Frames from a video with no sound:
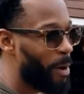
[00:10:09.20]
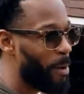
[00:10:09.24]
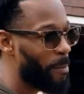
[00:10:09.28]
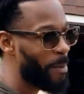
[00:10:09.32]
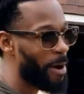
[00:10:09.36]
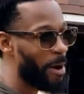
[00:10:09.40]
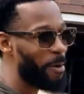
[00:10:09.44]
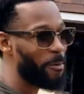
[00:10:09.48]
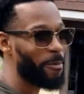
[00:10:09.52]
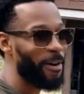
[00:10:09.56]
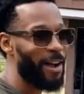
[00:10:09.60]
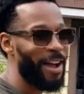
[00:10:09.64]
on
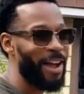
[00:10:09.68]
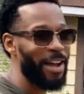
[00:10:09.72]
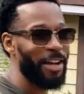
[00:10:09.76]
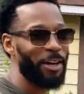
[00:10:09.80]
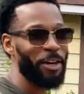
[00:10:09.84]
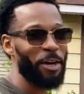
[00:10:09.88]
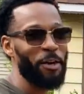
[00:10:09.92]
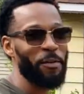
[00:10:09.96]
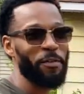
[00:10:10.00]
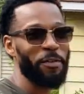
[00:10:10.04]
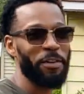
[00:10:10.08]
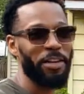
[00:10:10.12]
my ride
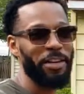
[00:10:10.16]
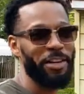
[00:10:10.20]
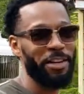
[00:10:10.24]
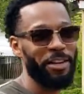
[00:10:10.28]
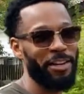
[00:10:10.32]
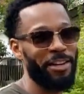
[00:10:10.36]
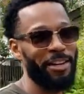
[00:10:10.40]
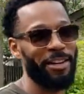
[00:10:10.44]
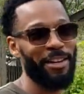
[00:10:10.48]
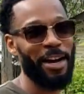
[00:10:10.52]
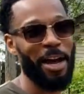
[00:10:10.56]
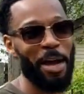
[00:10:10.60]
over
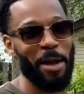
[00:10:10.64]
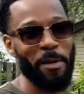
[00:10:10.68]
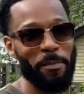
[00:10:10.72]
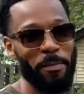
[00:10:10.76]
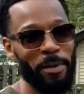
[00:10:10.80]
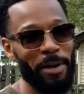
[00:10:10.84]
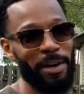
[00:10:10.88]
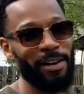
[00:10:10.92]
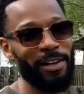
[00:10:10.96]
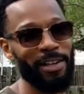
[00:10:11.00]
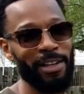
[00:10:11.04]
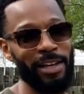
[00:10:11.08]
here, I
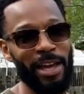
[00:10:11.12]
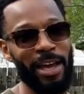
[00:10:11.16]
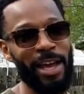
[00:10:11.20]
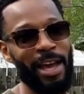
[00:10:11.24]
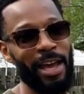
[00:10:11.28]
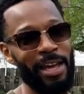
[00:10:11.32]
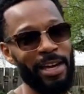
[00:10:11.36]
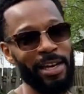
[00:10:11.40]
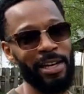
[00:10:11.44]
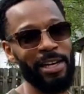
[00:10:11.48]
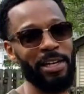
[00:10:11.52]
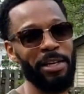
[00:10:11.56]
barely
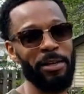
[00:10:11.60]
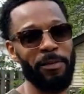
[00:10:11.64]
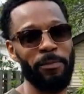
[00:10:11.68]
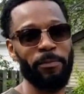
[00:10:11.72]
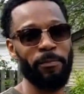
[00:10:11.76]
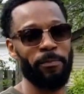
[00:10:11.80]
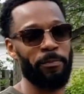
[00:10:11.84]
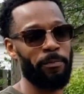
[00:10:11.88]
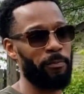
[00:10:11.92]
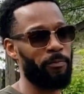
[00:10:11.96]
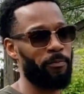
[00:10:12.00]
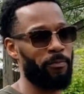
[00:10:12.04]
had any
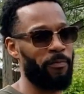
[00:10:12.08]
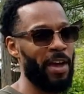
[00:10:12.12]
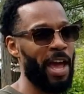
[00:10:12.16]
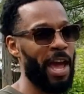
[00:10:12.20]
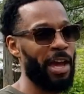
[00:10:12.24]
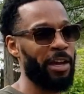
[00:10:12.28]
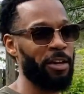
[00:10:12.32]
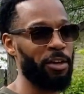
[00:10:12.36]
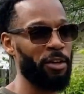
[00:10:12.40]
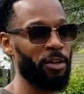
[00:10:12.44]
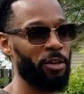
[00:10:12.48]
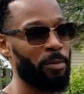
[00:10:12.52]

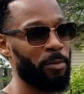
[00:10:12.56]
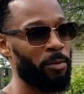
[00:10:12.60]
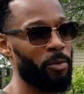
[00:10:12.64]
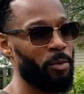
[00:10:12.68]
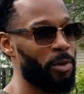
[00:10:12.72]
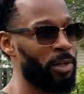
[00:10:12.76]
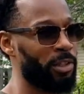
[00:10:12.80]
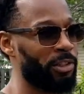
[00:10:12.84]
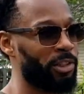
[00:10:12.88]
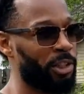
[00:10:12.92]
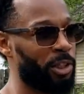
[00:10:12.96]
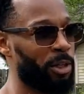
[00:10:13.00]
vacuum
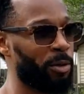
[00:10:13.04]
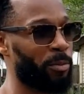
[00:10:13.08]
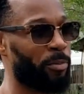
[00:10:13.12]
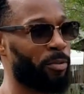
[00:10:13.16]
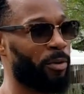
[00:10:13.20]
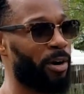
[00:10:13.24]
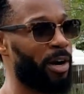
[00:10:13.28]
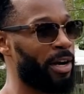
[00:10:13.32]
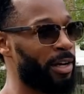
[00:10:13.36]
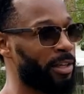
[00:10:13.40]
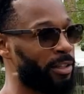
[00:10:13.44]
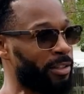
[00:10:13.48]
going to the
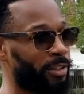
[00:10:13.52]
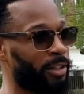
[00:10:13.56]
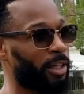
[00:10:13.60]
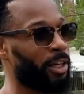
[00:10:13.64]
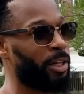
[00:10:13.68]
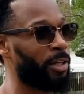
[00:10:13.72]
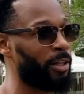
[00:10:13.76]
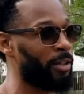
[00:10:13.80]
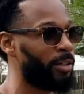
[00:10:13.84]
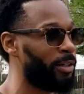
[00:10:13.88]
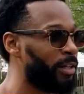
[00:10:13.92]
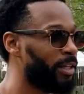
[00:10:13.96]
brakes.
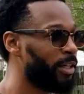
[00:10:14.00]
So.